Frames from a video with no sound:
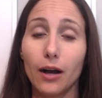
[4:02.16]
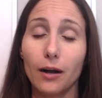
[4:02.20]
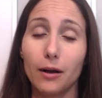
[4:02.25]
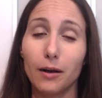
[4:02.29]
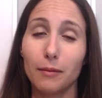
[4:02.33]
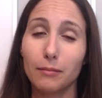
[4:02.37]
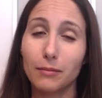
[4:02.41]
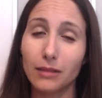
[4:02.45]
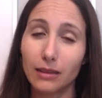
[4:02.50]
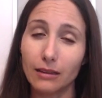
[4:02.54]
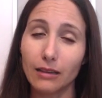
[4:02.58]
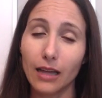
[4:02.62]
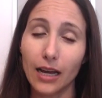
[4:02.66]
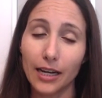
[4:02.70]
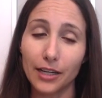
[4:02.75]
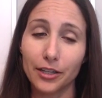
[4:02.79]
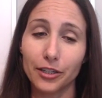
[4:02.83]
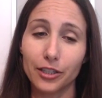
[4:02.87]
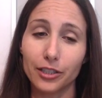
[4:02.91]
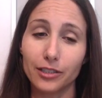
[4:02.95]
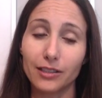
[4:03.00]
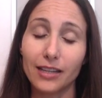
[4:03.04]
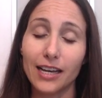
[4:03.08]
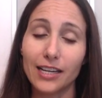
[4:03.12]

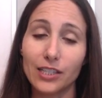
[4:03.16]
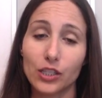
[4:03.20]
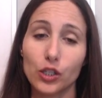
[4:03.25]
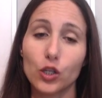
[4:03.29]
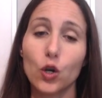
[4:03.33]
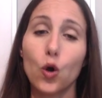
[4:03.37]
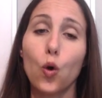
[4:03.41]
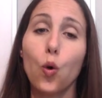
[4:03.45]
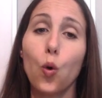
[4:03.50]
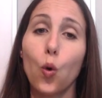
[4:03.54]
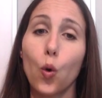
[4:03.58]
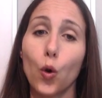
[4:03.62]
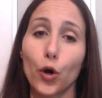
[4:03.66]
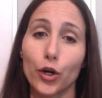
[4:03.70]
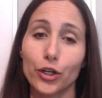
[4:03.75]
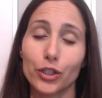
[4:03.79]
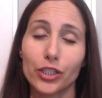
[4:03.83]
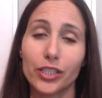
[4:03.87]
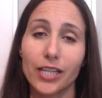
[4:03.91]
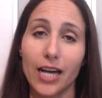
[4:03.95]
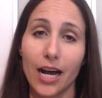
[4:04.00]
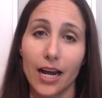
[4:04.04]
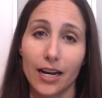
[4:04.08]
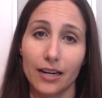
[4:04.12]
lighter, less
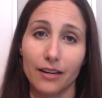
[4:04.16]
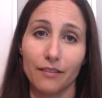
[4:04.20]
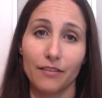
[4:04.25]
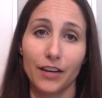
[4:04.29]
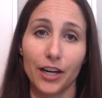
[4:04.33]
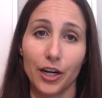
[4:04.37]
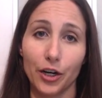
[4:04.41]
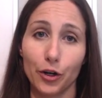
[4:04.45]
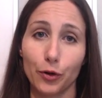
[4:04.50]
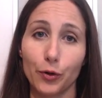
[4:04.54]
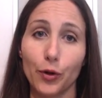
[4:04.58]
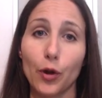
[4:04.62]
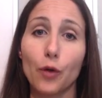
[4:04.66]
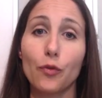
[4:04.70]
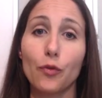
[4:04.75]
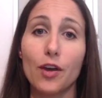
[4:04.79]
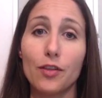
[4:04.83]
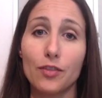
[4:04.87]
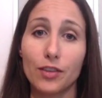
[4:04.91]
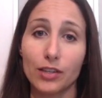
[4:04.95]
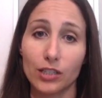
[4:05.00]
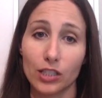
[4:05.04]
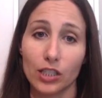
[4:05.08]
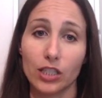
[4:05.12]
coarse kind of hair growth,
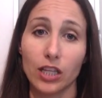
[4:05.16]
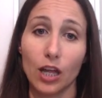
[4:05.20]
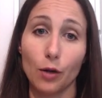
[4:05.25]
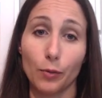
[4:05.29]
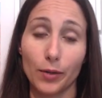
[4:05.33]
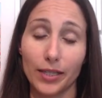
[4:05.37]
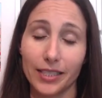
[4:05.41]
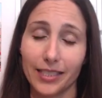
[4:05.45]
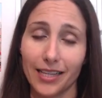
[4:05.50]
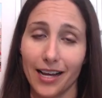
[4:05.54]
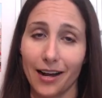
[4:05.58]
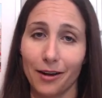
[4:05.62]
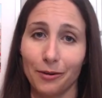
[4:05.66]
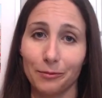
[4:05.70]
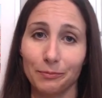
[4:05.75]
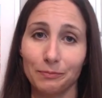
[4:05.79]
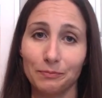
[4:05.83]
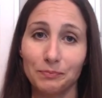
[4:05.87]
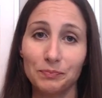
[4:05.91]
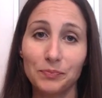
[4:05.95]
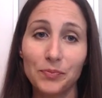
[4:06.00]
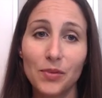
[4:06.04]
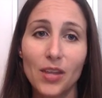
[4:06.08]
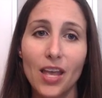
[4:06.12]
and they slow it
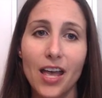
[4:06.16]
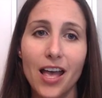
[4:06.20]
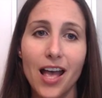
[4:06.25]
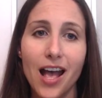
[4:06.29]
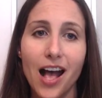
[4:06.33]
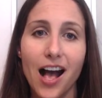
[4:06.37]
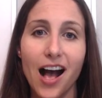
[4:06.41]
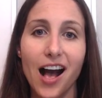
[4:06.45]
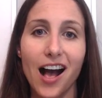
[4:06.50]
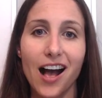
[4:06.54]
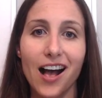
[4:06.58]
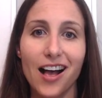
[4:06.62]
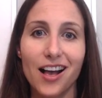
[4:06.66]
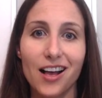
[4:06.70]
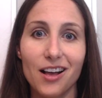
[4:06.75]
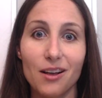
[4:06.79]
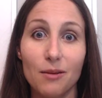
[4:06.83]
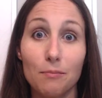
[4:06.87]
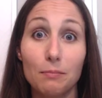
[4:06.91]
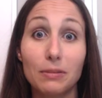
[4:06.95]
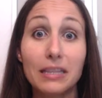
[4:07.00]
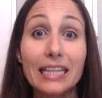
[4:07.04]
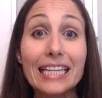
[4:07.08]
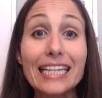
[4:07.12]
down.
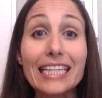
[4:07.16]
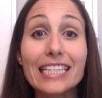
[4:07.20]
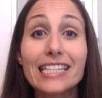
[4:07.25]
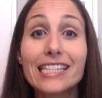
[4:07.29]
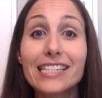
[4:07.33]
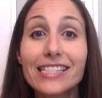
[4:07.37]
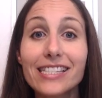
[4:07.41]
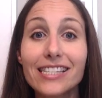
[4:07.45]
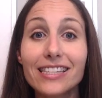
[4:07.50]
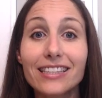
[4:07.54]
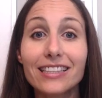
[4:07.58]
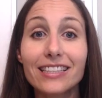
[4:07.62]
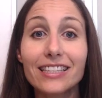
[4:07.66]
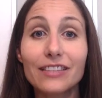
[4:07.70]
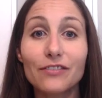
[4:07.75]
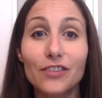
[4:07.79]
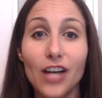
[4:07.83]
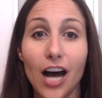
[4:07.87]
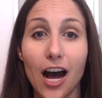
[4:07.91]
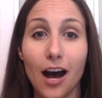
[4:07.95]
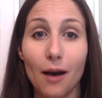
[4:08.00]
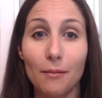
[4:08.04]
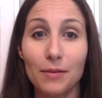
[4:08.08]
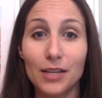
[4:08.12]
Please leave
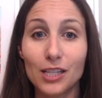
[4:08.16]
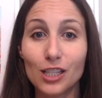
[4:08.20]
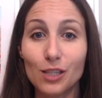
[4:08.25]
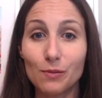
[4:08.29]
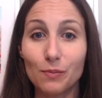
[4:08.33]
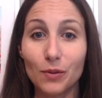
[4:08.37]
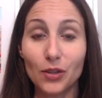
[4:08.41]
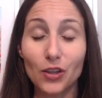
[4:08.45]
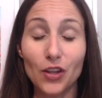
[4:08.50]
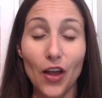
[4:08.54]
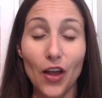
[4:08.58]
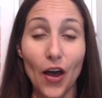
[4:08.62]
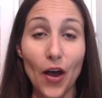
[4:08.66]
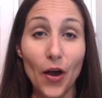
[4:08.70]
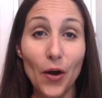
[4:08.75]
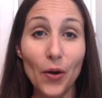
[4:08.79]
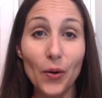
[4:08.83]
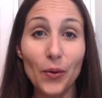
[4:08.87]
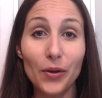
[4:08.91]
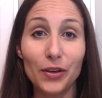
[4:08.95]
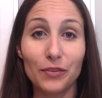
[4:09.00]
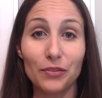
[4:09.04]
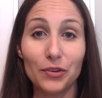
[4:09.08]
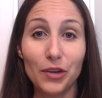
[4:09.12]
comments
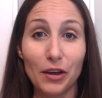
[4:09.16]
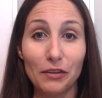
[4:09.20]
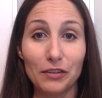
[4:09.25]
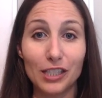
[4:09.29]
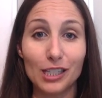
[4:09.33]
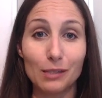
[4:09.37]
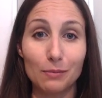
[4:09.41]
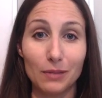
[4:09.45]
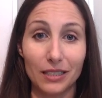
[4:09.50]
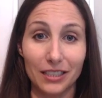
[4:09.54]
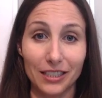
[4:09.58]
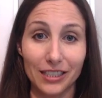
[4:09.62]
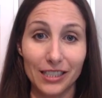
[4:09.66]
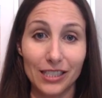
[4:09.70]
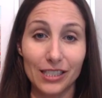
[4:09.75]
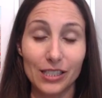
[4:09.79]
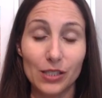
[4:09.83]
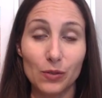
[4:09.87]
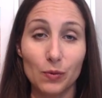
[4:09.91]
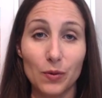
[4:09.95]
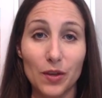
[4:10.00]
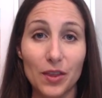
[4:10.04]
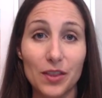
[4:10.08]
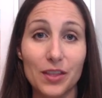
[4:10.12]
below if you have
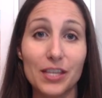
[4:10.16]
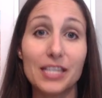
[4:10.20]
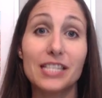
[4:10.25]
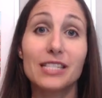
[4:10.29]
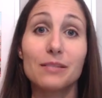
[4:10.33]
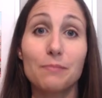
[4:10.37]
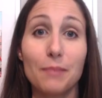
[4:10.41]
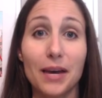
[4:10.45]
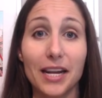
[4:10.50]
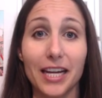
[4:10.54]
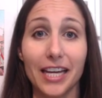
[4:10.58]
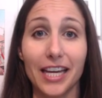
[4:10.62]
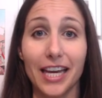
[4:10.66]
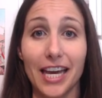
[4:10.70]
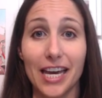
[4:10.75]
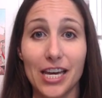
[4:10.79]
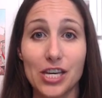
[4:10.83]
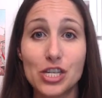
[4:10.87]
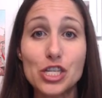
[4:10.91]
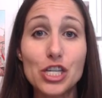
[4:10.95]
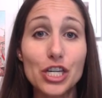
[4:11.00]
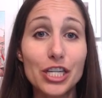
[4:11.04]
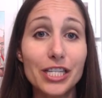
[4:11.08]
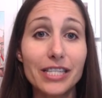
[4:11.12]
experience with these
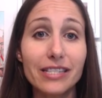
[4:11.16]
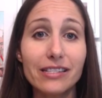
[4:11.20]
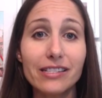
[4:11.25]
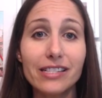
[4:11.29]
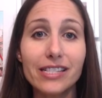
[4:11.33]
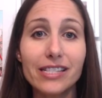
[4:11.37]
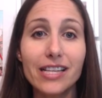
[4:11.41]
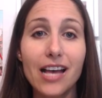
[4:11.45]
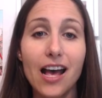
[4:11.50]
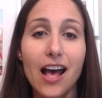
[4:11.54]
medications,